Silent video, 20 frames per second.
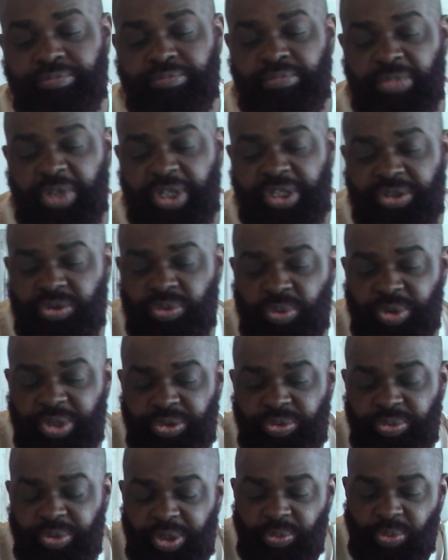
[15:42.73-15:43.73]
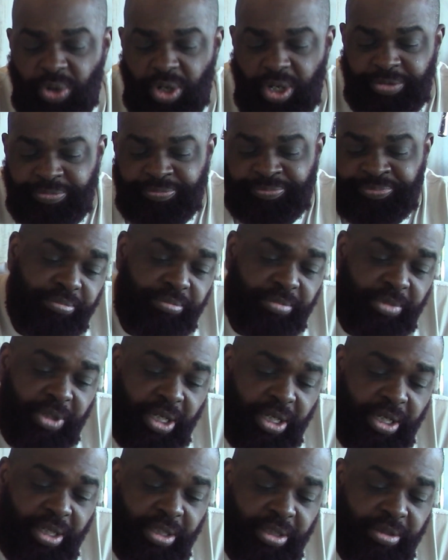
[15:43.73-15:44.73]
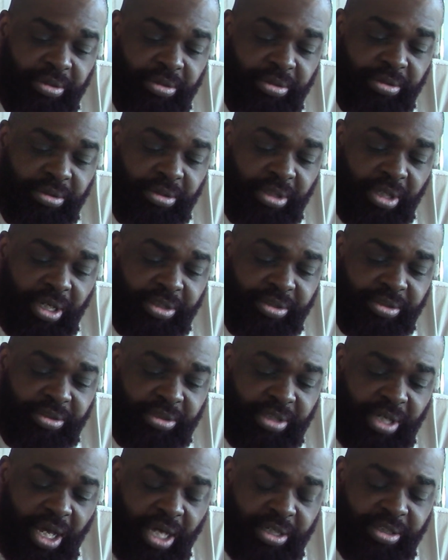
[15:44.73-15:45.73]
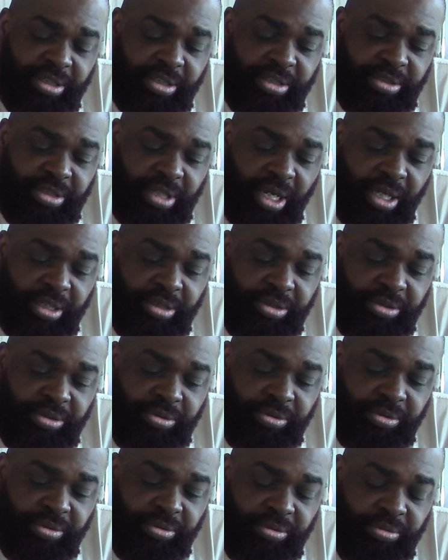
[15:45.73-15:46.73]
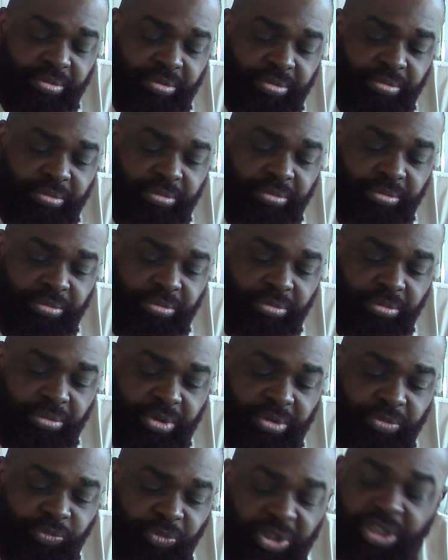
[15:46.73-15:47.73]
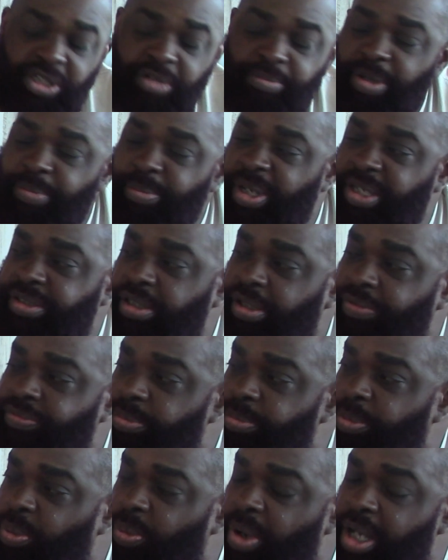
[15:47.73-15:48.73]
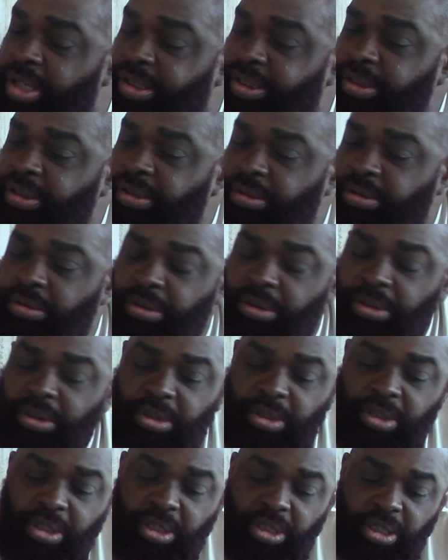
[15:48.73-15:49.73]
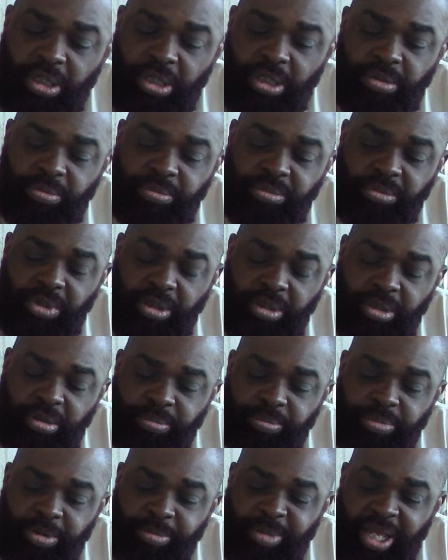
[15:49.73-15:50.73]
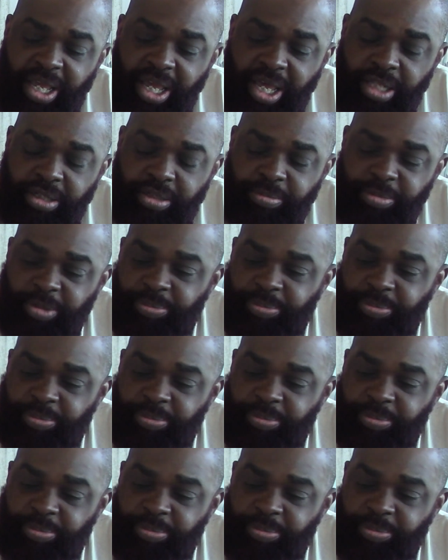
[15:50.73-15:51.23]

late 2021, and I kind of decided to recommit myself to Milwaukee and put my hat to be